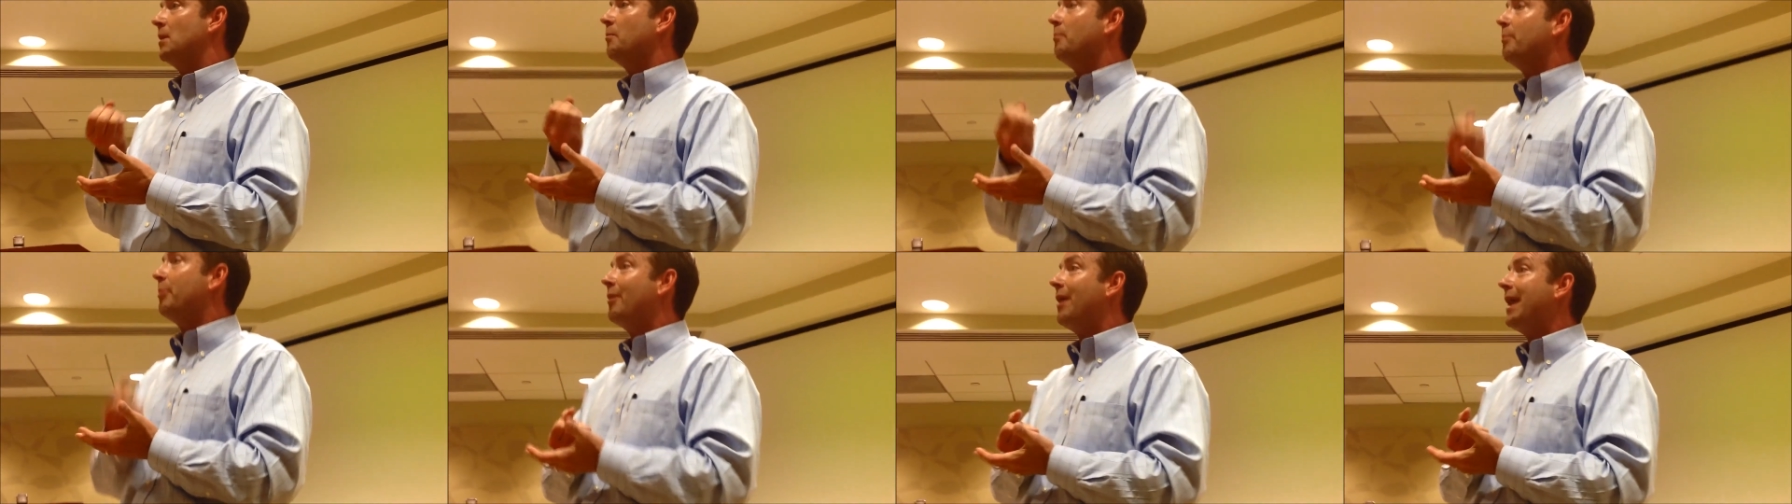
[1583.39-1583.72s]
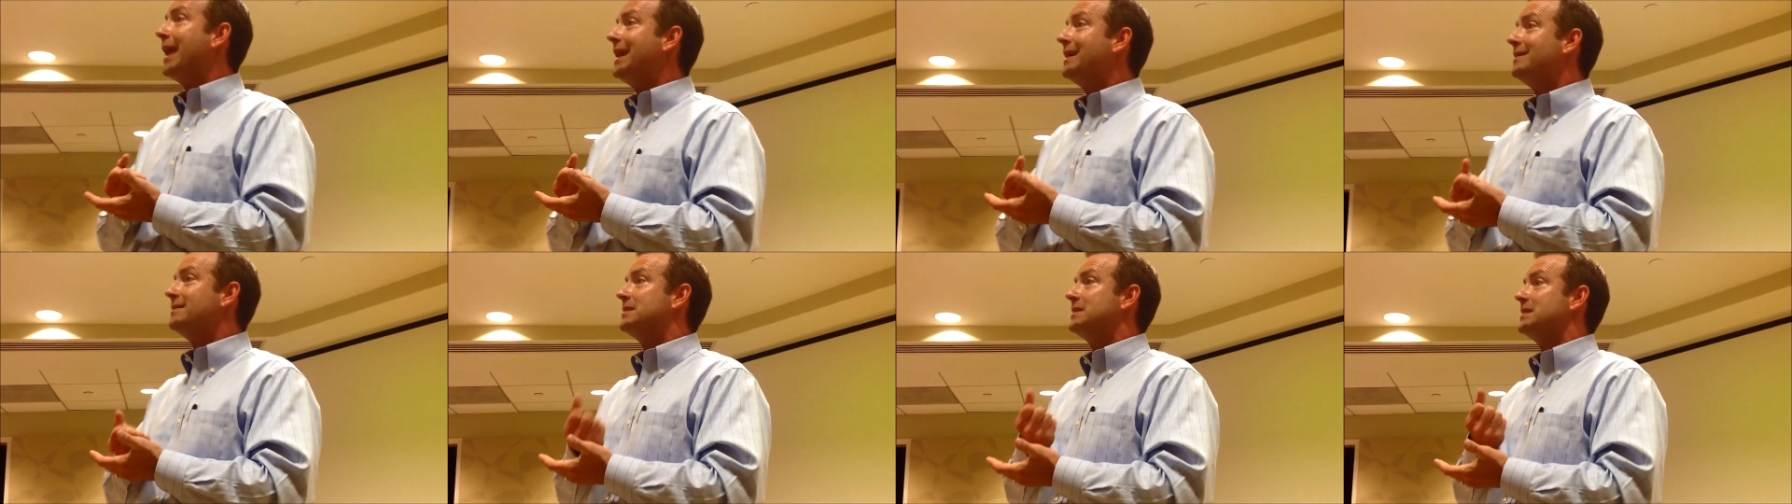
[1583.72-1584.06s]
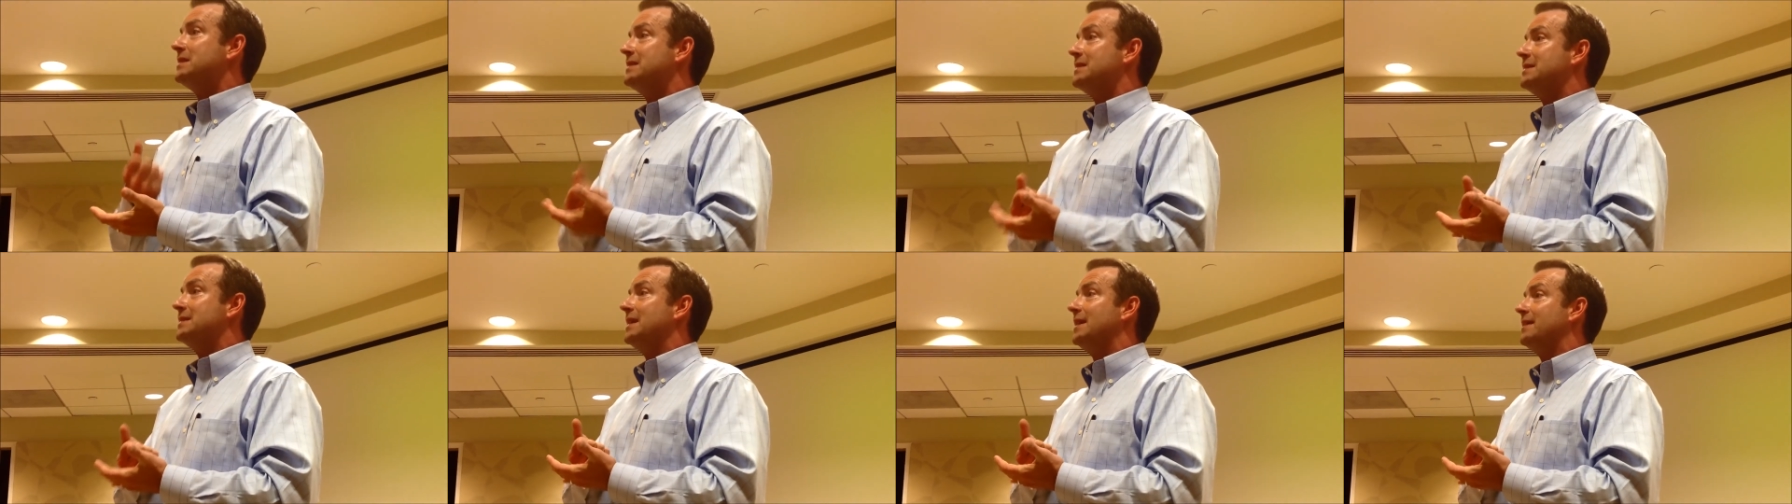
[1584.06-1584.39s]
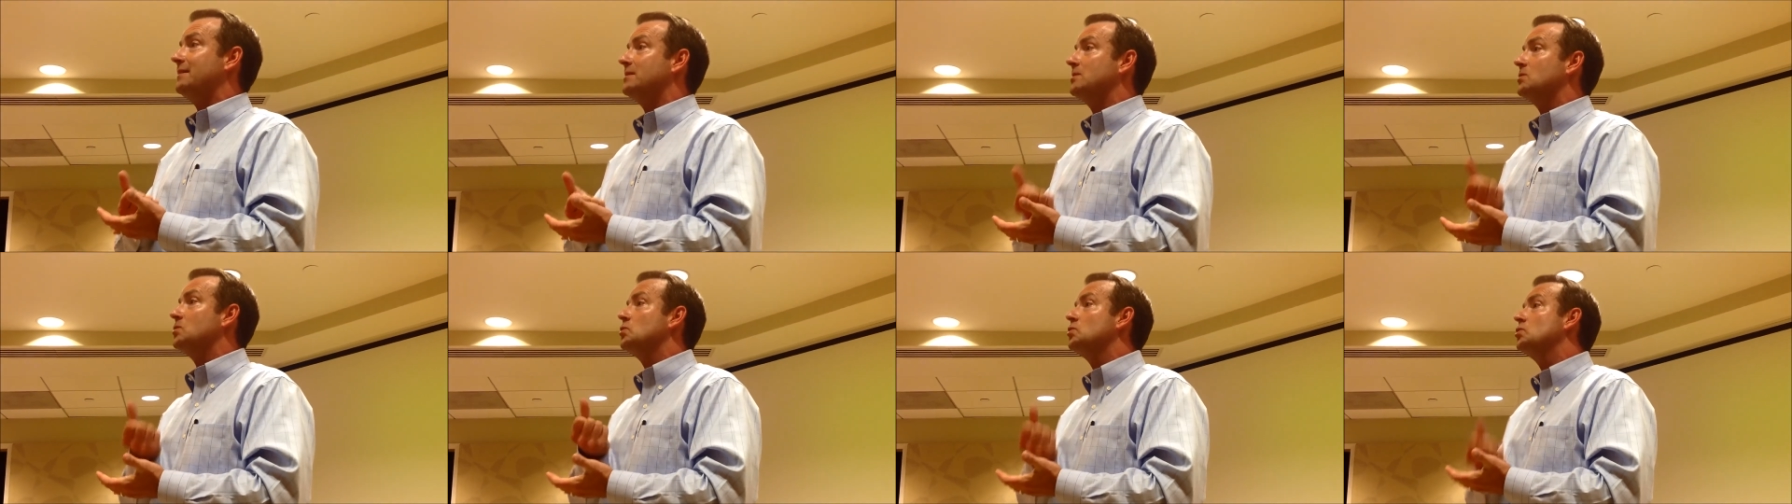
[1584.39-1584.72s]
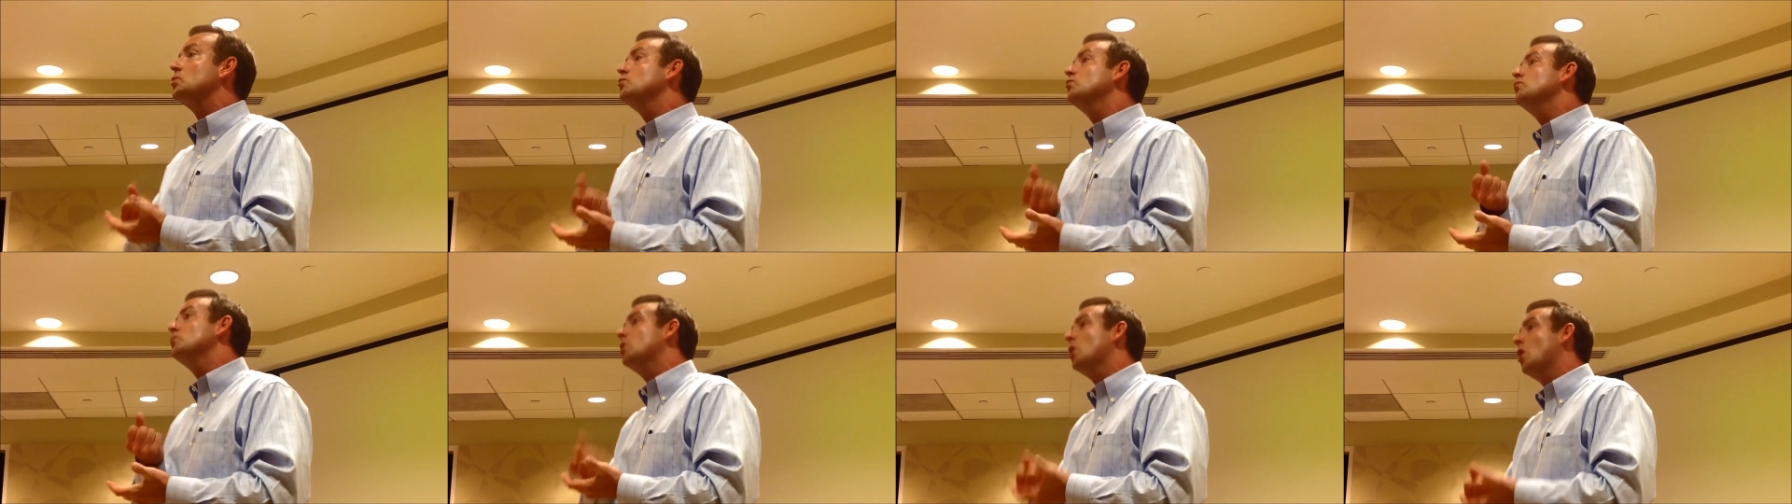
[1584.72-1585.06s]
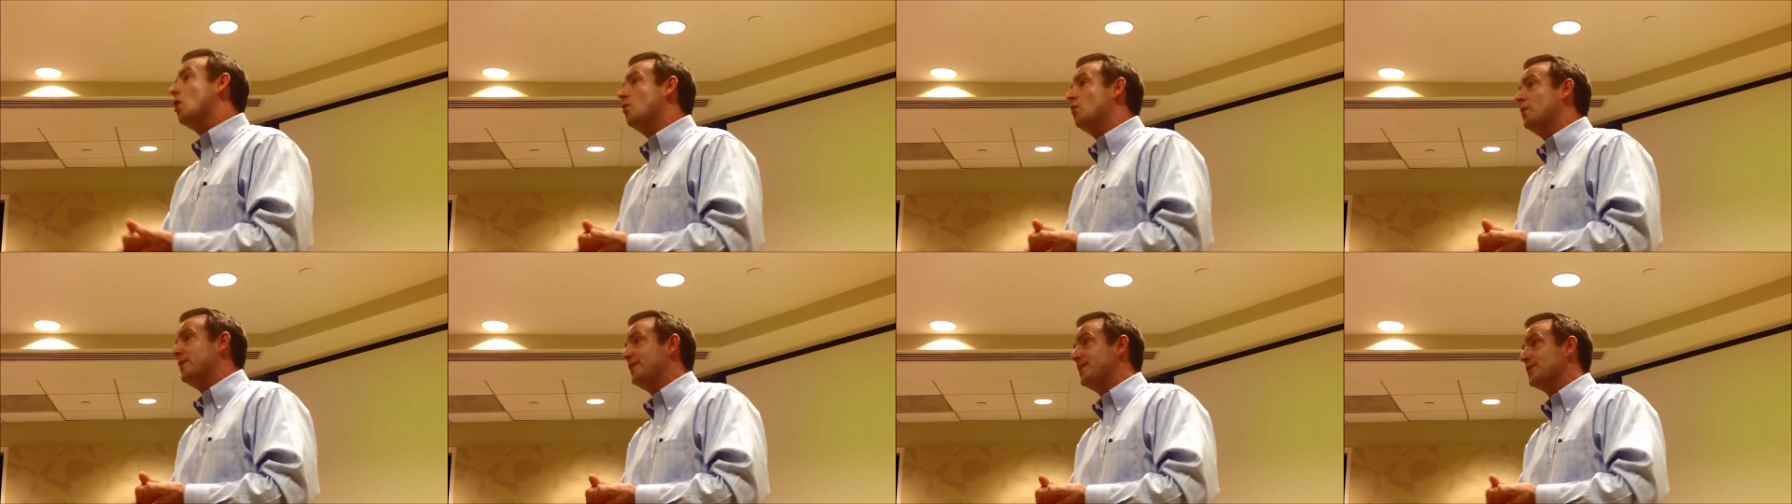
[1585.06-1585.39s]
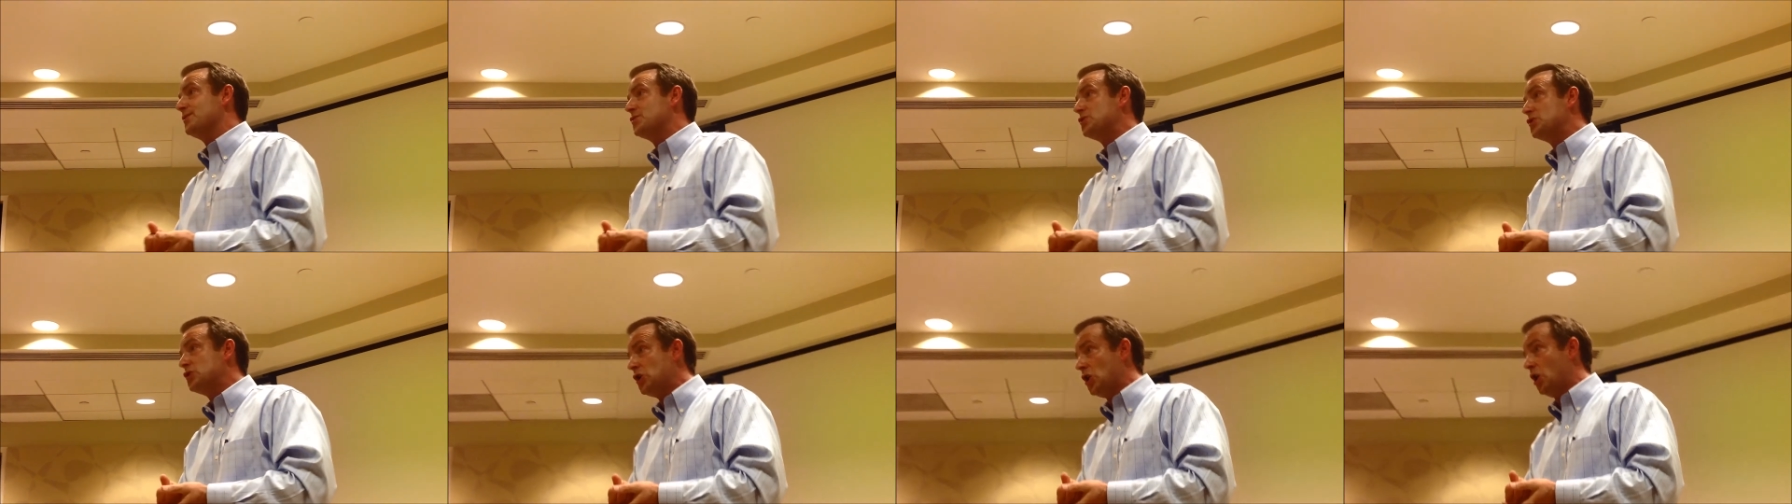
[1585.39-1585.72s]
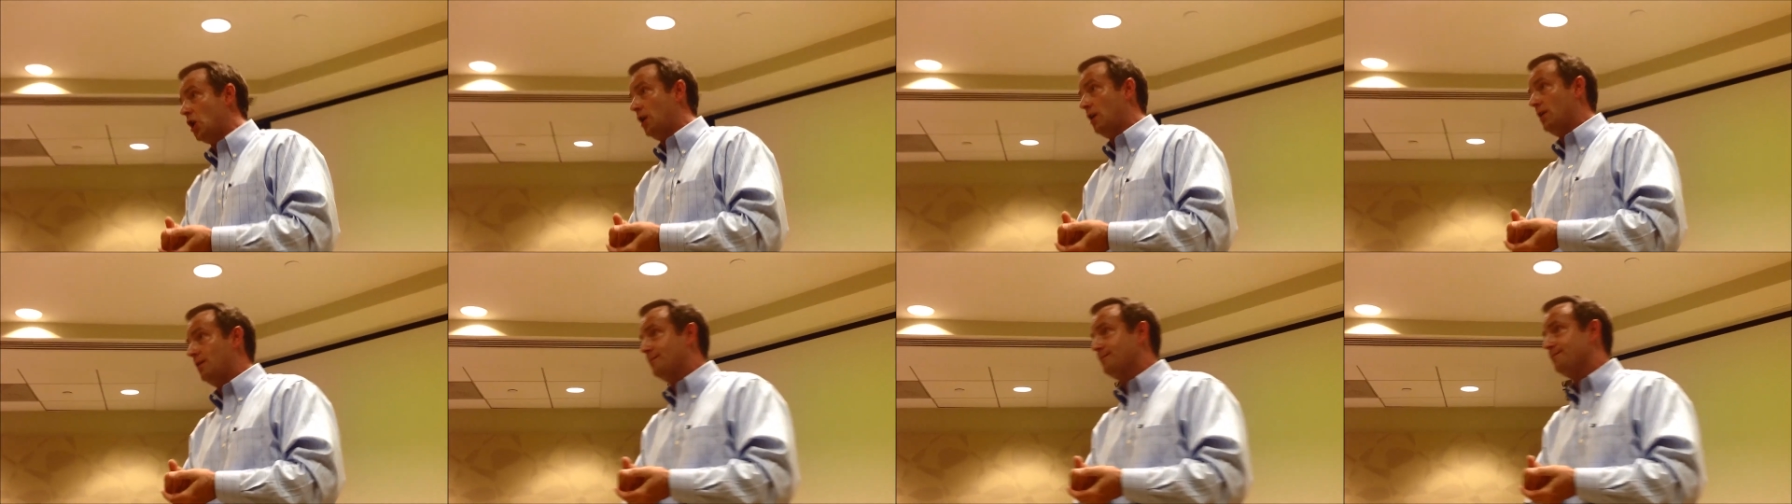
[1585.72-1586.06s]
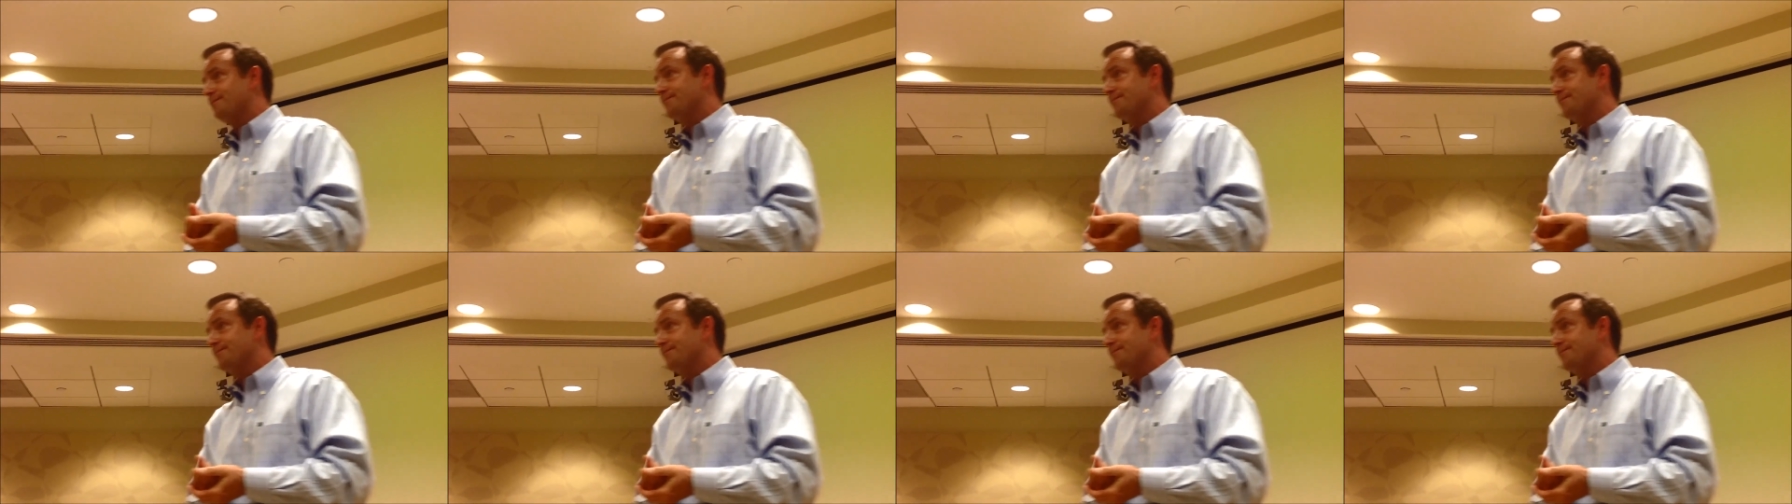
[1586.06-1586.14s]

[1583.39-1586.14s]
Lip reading: brains sit too low in their skull.